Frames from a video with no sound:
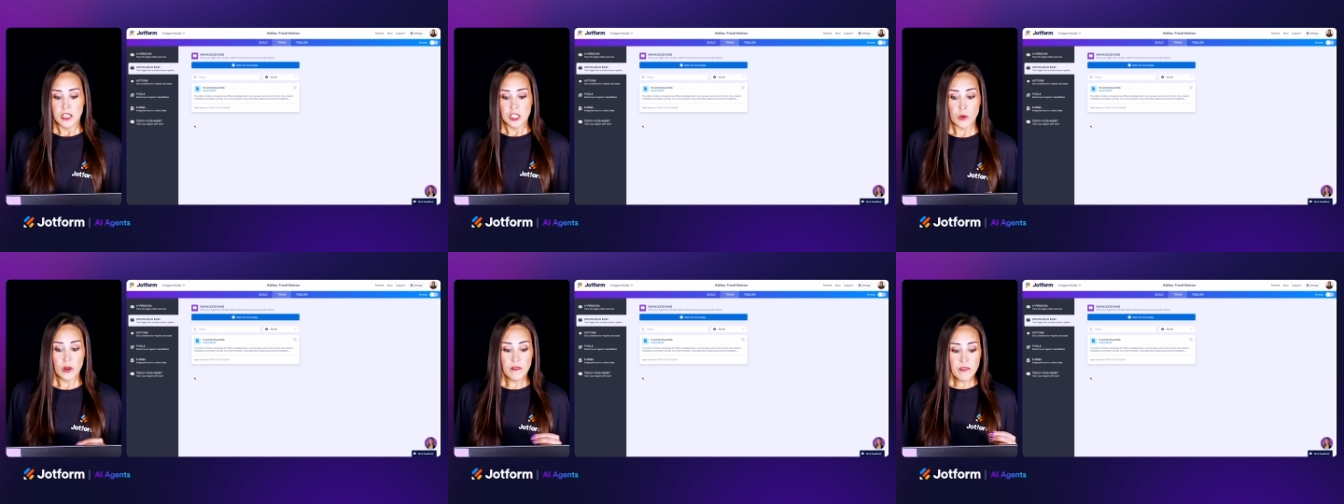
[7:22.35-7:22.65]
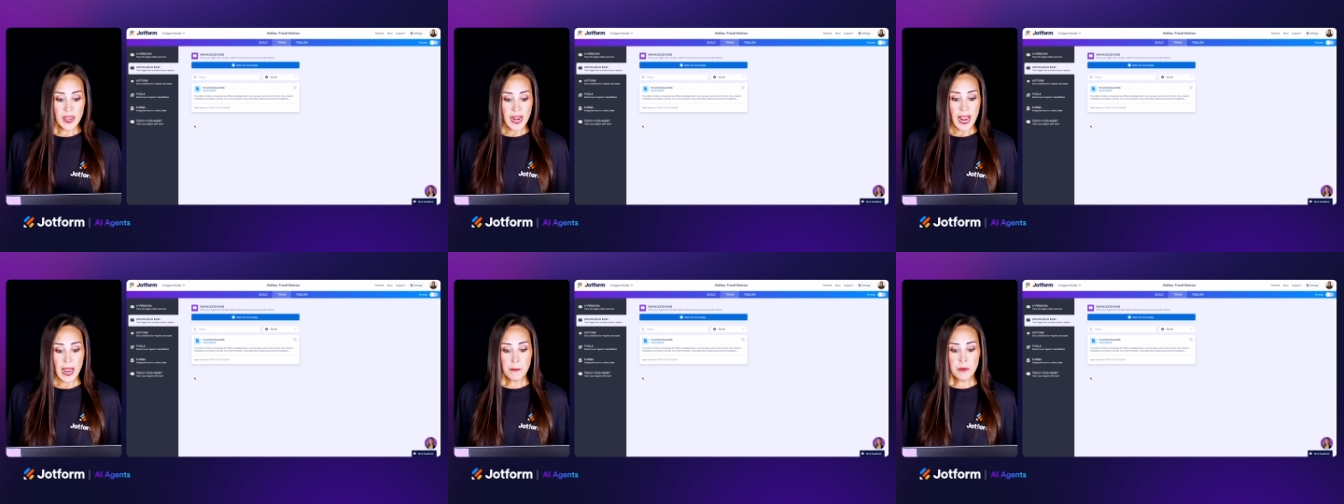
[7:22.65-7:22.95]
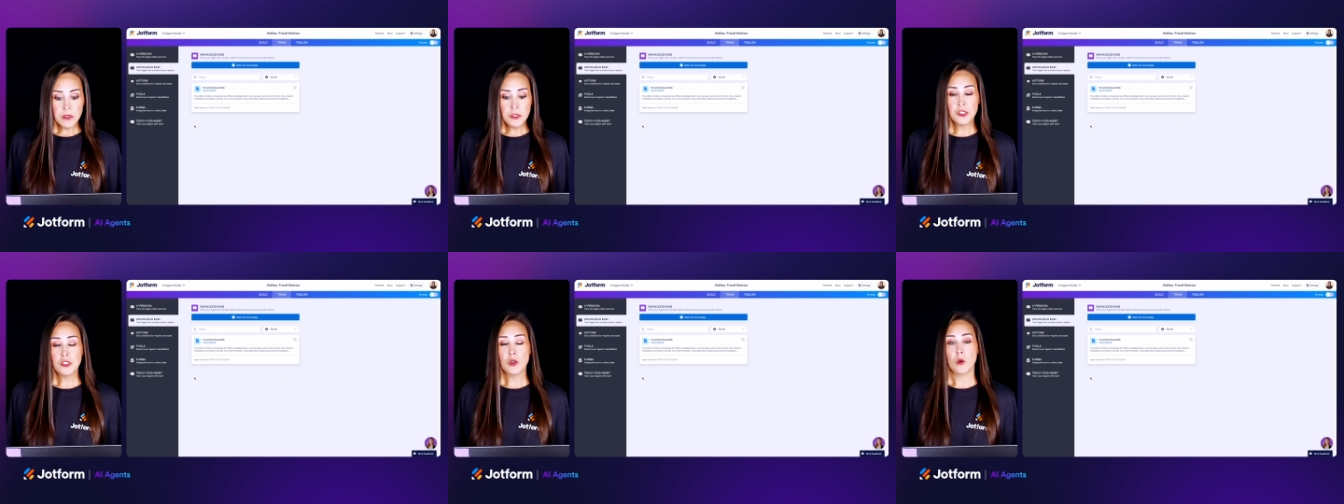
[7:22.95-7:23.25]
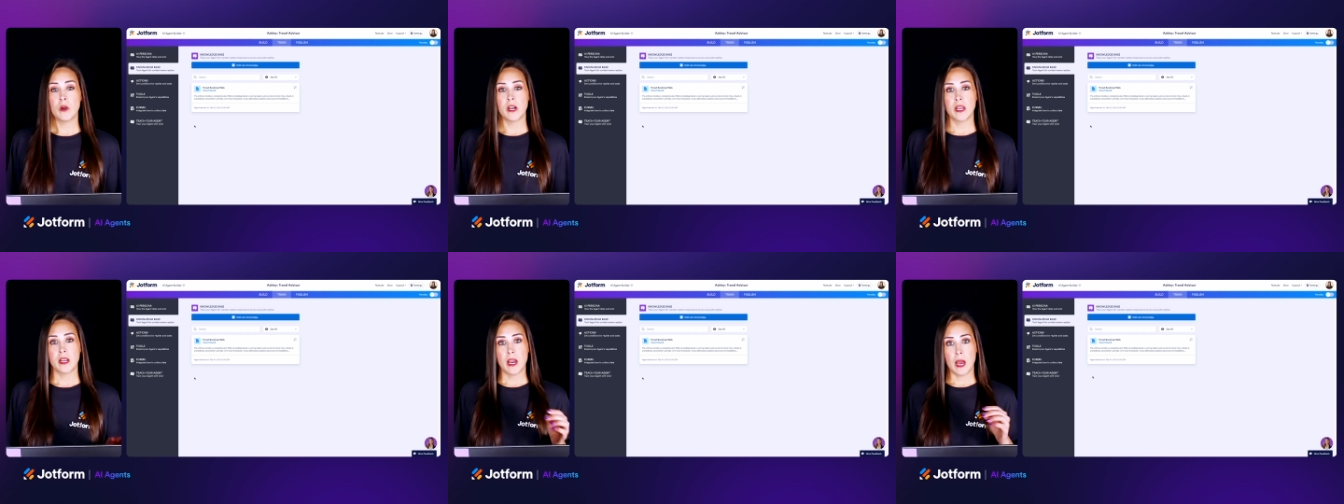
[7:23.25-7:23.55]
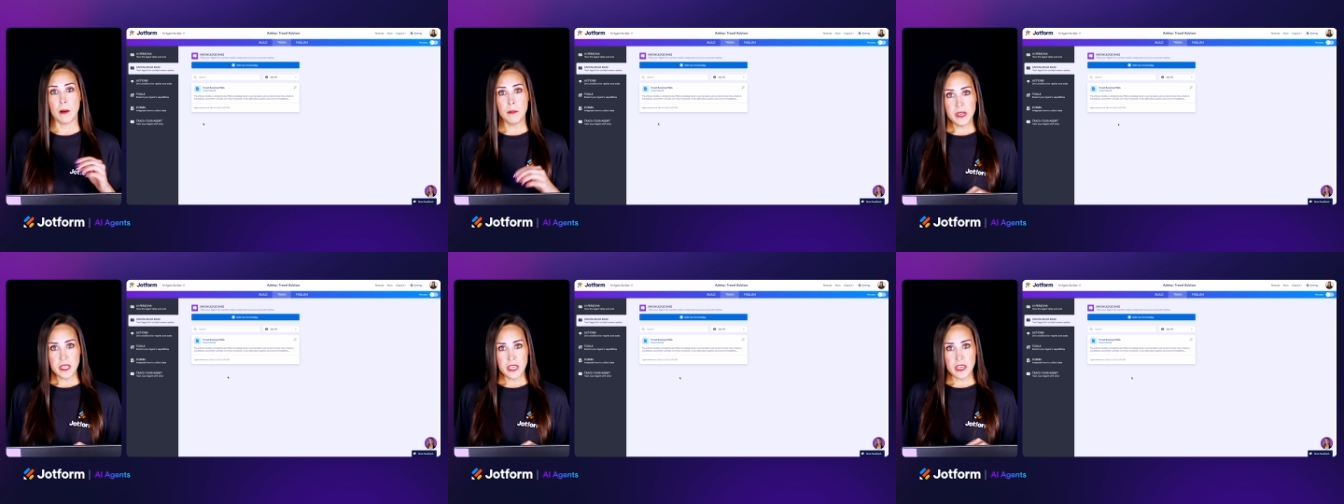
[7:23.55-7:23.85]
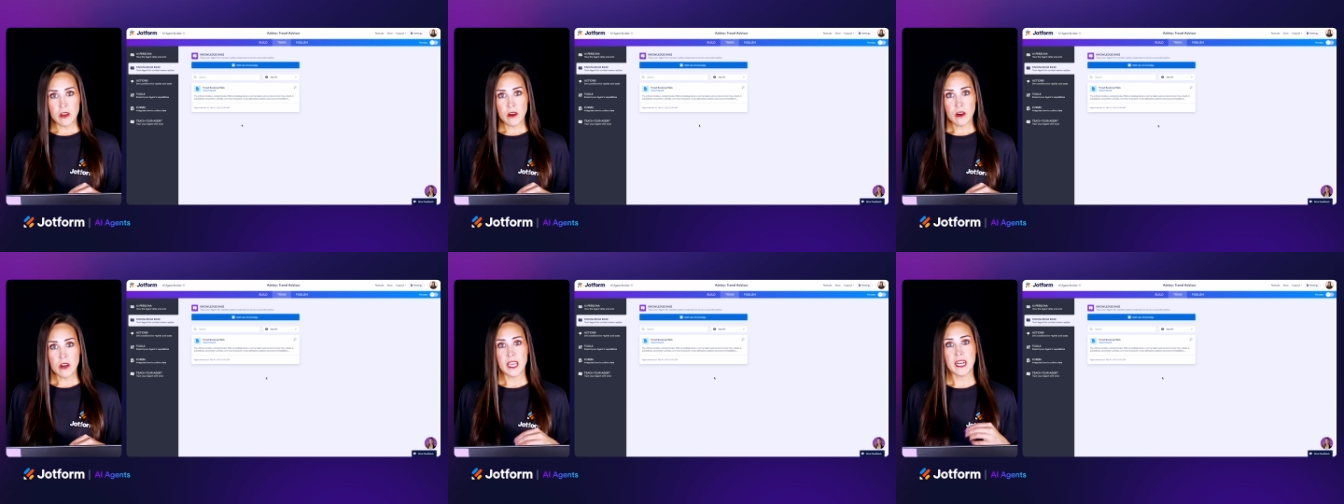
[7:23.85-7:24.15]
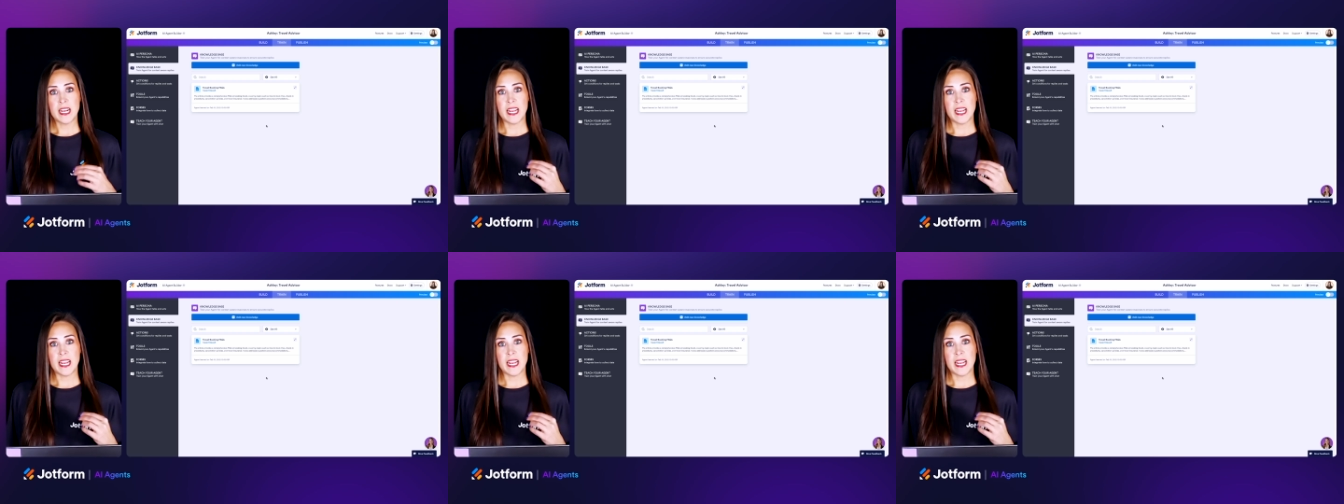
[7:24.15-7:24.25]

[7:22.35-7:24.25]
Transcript: So if that happens, you'll wanna come in here